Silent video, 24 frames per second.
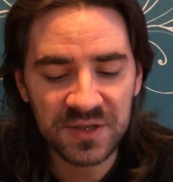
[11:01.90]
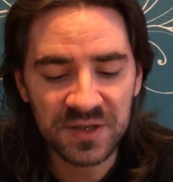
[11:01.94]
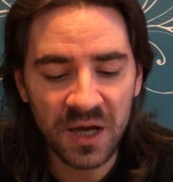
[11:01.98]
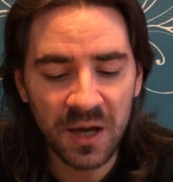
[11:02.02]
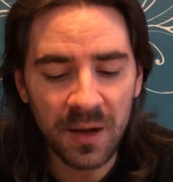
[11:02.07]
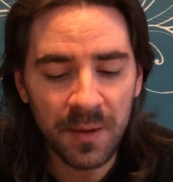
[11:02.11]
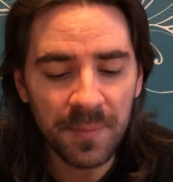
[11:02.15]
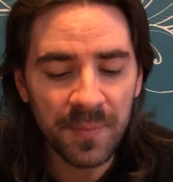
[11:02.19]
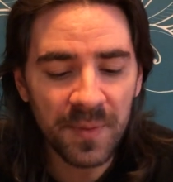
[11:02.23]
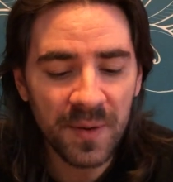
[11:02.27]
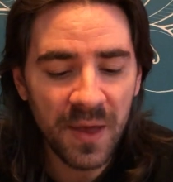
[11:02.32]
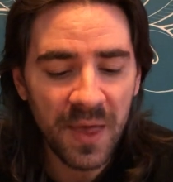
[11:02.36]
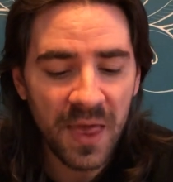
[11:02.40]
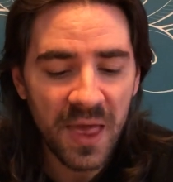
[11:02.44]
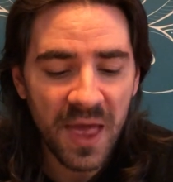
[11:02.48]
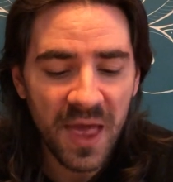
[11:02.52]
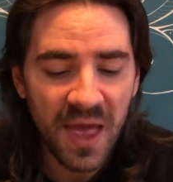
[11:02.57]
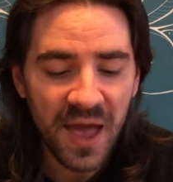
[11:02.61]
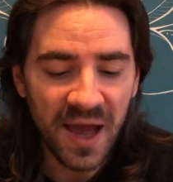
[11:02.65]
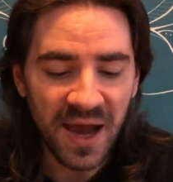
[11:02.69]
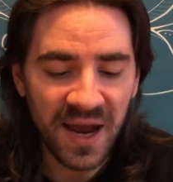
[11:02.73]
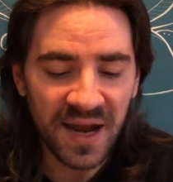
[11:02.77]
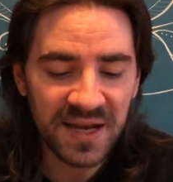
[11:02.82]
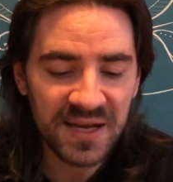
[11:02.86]
up
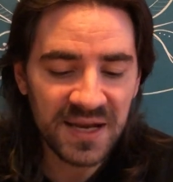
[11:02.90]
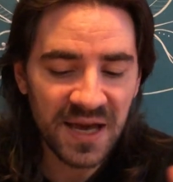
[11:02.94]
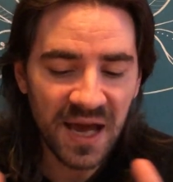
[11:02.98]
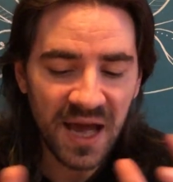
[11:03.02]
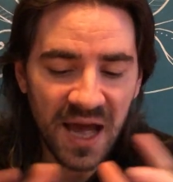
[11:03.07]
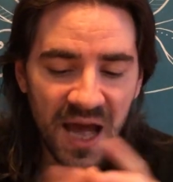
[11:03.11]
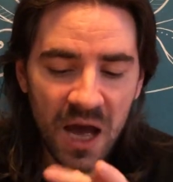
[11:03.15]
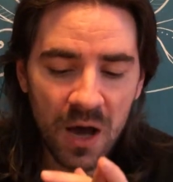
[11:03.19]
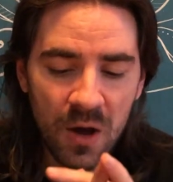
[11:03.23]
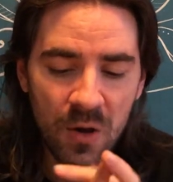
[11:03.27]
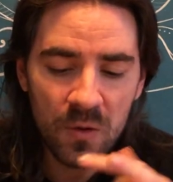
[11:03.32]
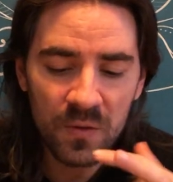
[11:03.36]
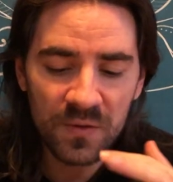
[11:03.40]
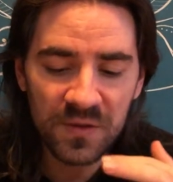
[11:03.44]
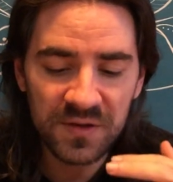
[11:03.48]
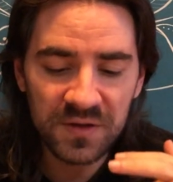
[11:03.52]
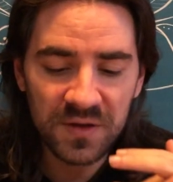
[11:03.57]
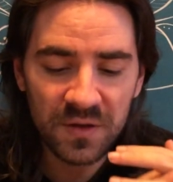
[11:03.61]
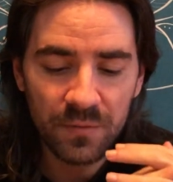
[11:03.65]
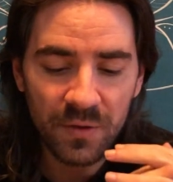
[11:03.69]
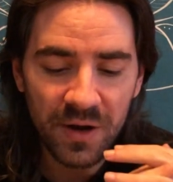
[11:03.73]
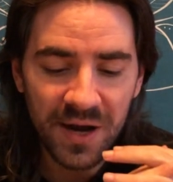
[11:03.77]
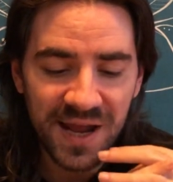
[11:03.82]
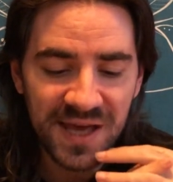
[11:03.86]
and how
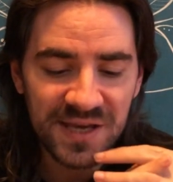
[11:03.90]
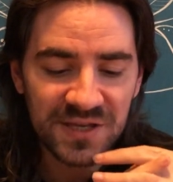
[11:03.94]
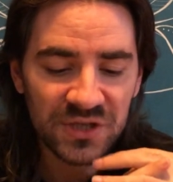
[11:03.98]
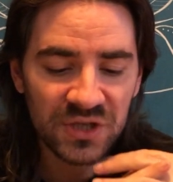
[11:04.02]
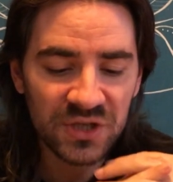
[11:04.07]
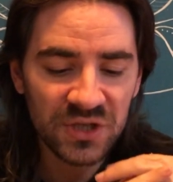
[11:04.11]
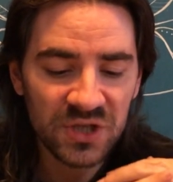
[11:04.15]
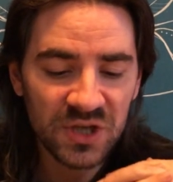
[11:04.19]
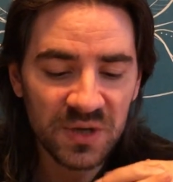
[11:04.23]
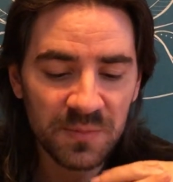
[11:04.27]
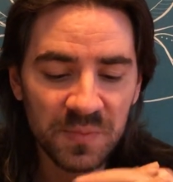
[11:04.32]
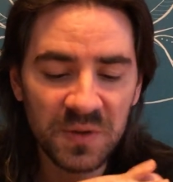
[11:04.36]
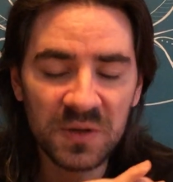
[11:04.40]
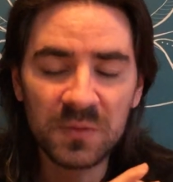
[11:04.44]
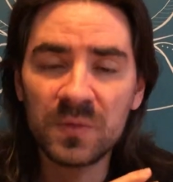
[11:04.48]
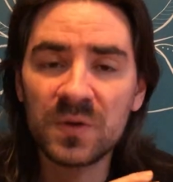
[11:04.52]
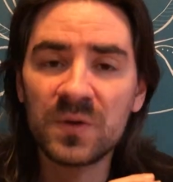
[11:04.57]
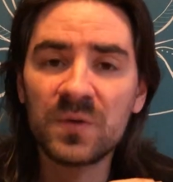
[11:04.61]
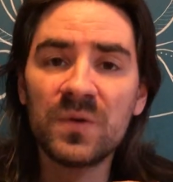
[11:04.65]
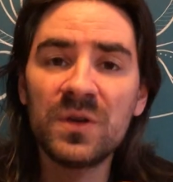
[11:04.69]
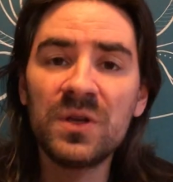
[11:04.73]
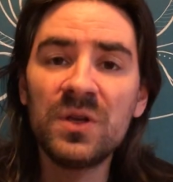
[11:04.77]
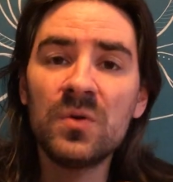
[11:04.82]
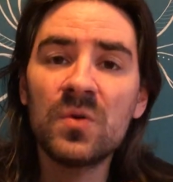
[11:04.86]
the relationship in
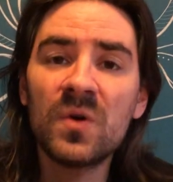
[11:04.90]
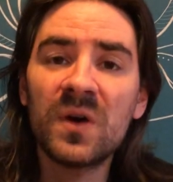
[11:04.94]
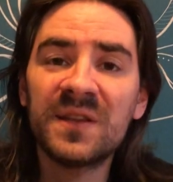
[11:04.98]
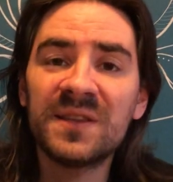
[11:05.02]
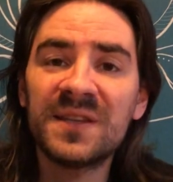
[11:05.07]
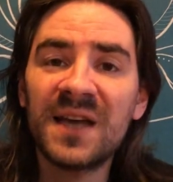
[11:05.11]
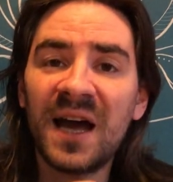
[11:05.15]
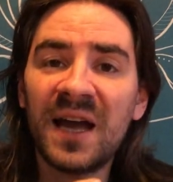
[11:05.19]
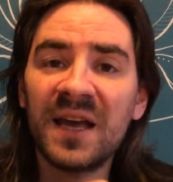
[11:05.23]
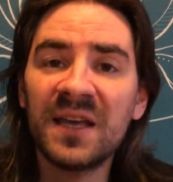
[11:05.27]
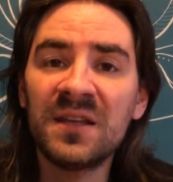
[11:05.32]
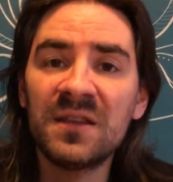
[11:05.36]
between you and that